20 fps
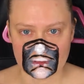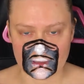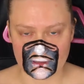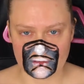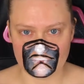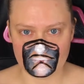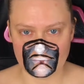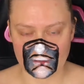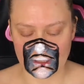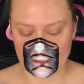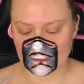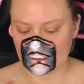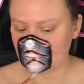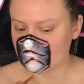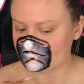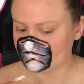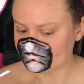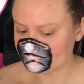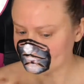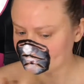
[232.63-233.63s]
leaving
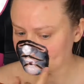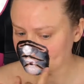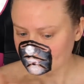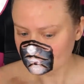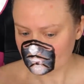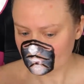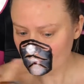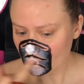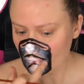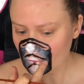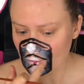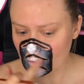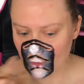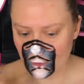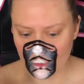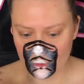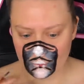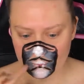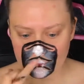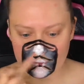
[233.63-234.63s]

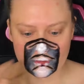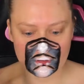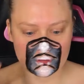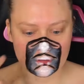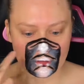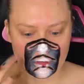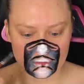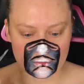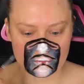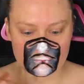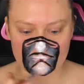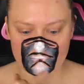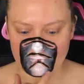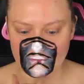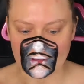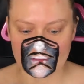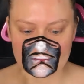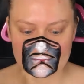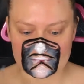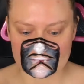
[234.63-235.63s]
opening on the
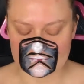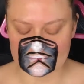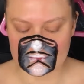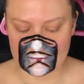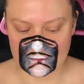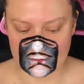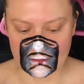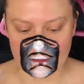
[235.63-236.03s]
vents.